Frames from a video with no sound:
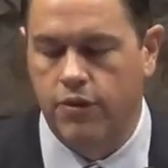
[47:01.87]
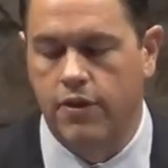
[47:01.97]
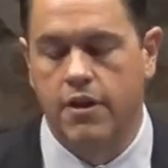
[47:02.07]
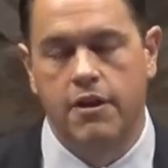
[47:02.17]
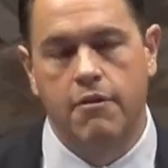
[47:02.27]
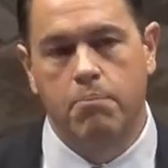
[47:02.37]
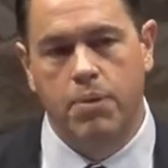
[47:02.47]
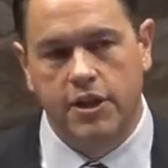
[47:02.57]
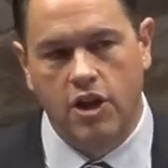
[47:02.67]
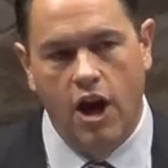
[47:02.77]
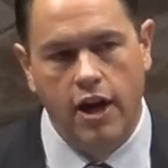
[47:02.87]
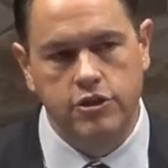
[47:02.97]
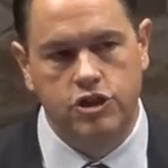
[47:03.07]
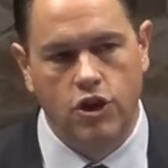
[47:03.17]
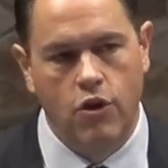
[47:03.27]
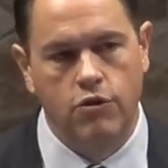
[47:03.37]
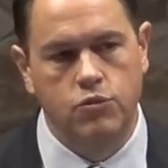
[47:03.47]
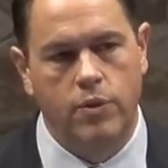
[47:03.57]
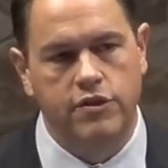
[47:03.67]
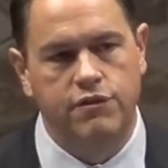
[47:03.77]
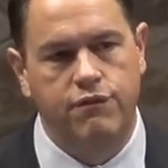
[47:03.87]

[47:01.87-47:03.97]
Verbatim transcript: God chose what is foolish in the